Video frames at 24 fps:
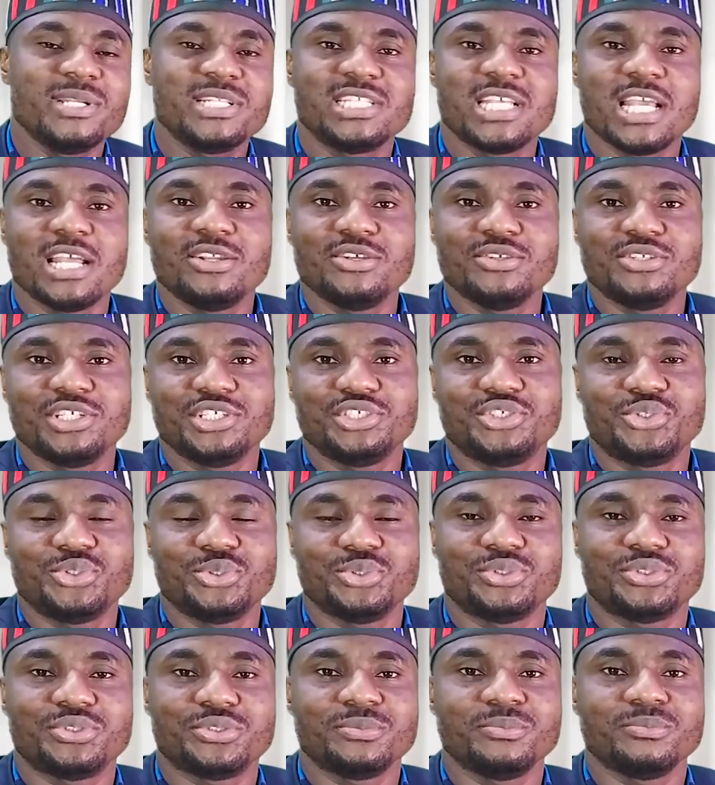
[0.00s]
tell you the
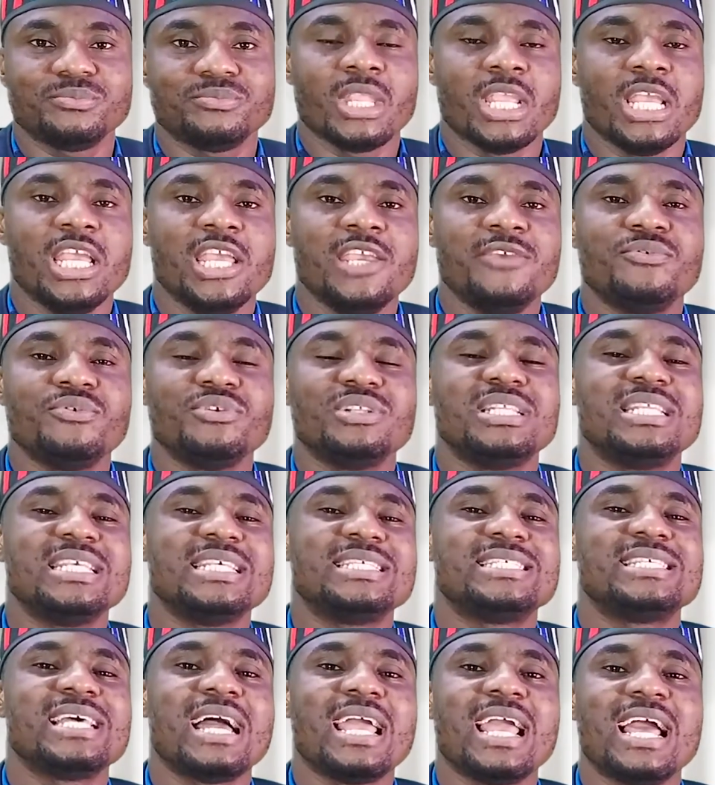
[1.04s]
truth. If you
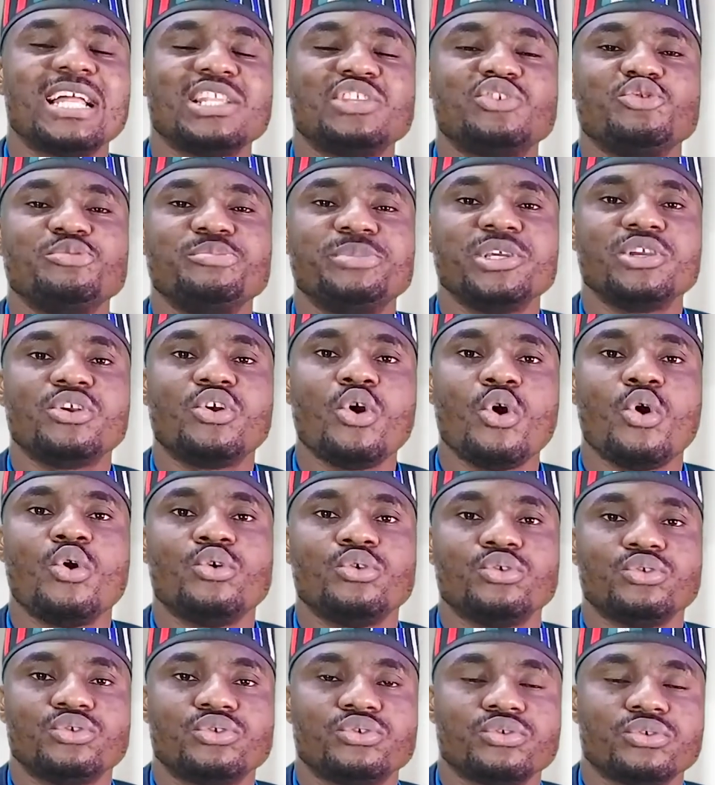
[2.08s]
desire to be gold,